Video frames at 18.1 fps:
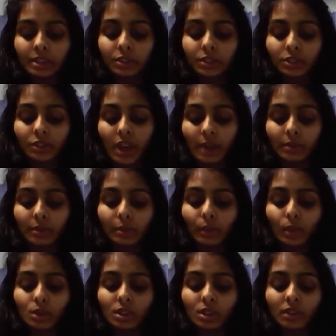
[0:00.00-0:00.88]
Describe the
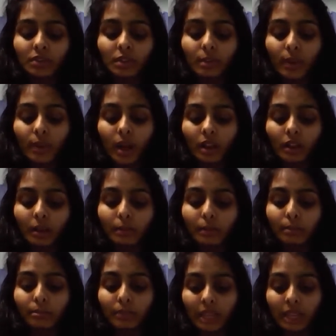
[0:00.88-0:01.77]
motion of the ball
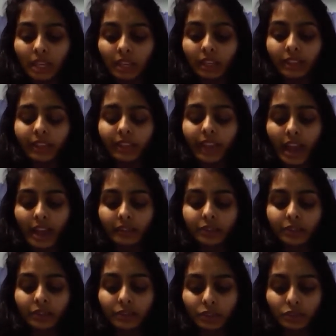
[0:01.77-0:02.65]
immediately
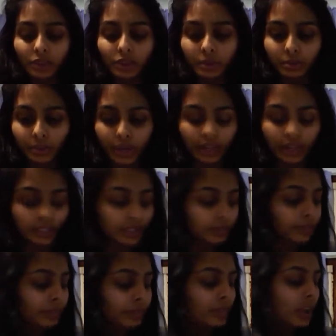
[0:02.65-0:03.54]
after the string breaks.